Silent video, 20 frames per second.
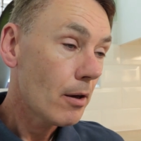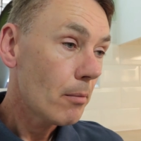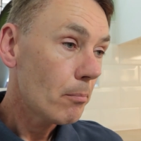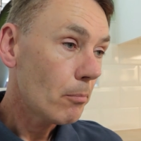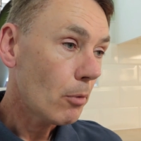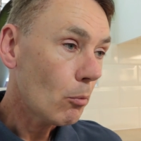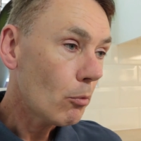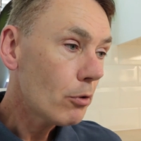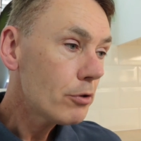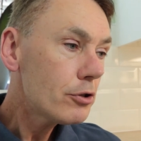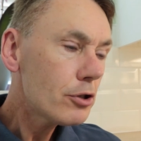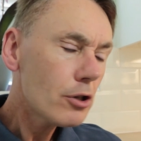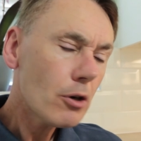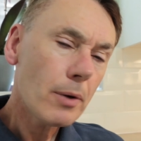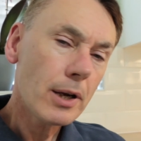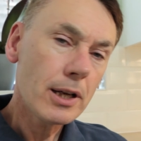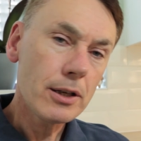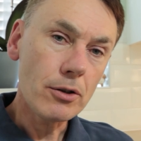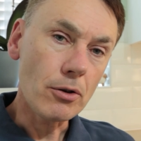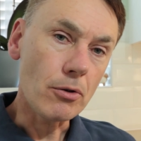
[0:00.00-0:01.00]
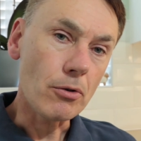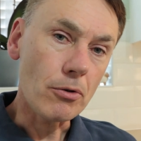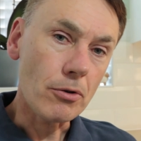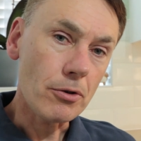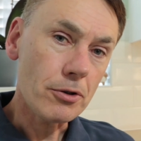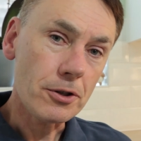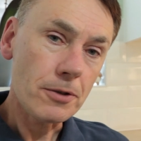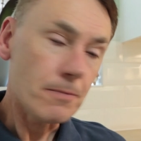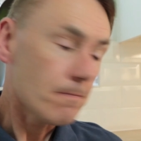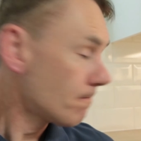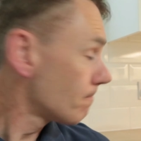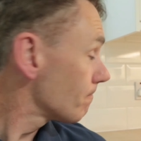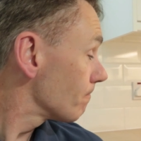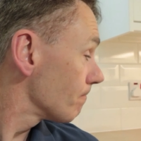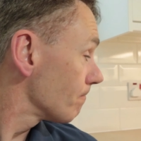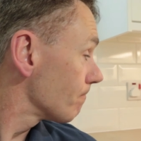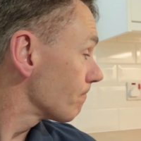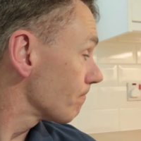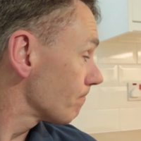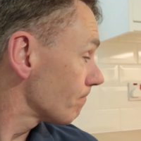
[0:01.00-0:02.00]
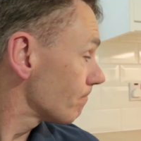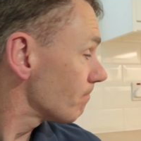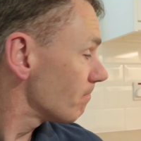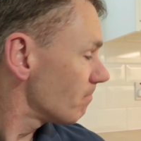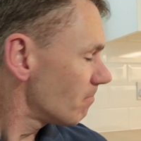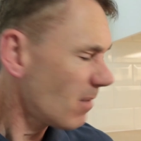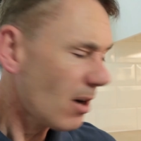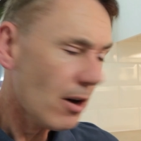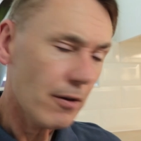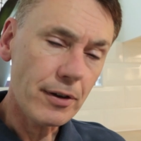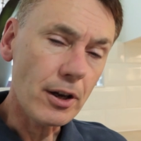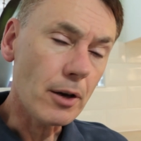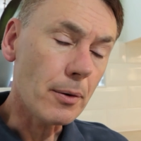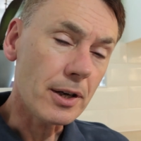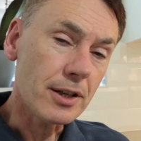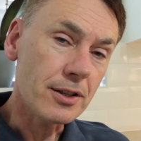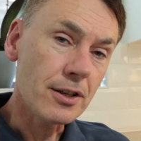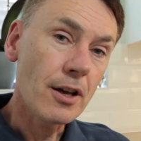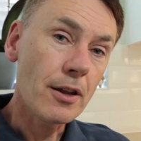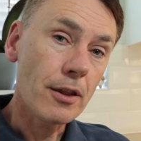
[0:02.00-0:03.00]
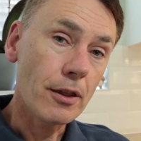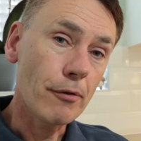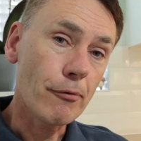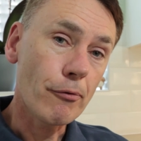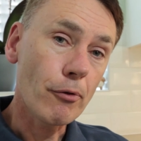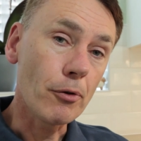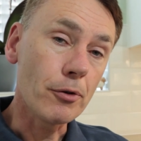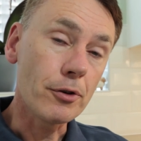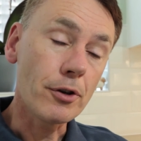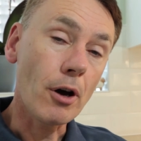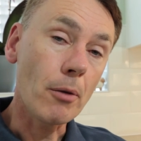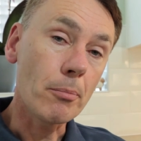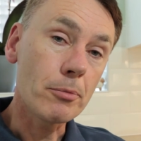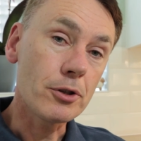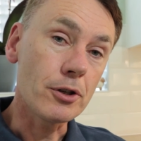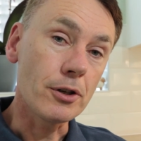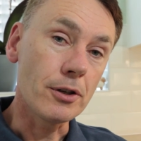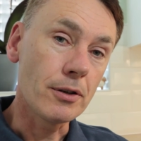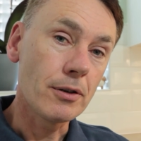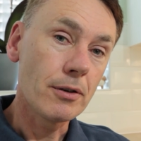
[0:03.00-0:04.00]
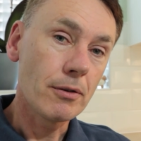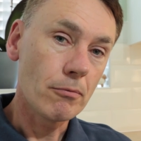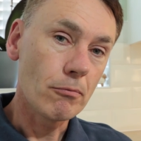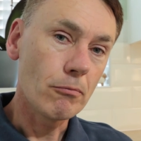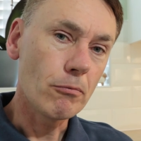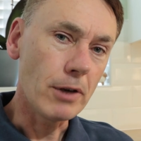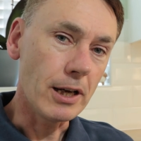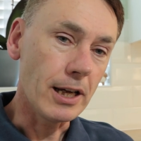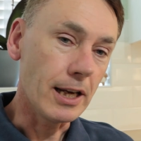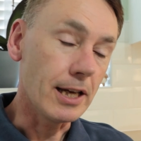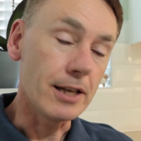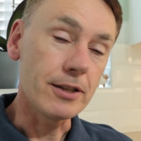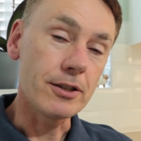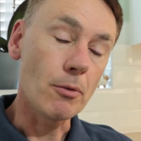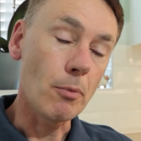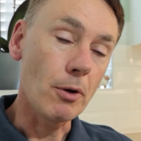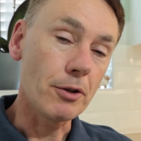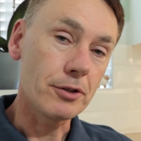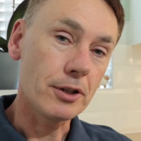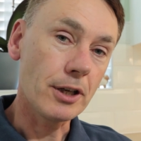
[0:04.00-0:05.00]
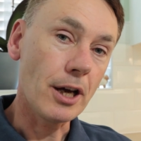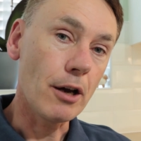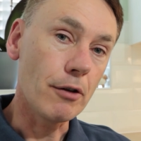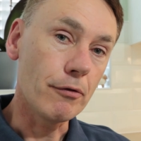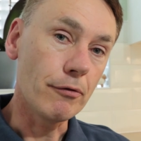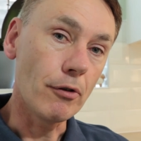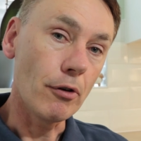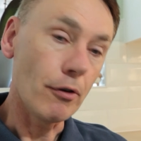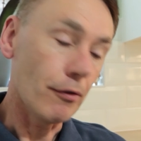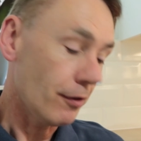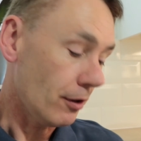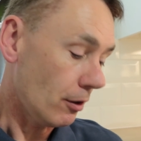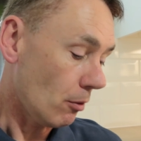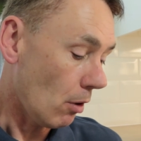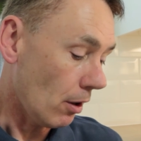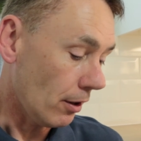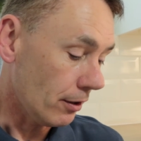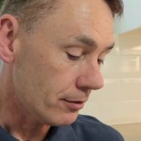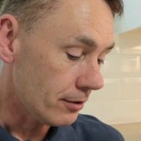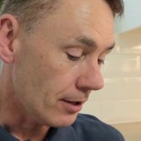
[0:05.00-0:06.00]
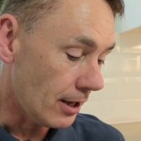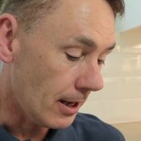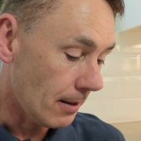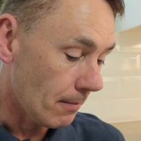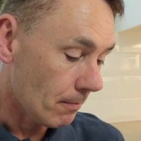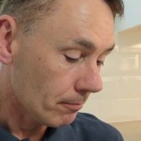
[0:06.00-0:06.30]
But once you're indoors, my view is the front option really is the one to go for quality.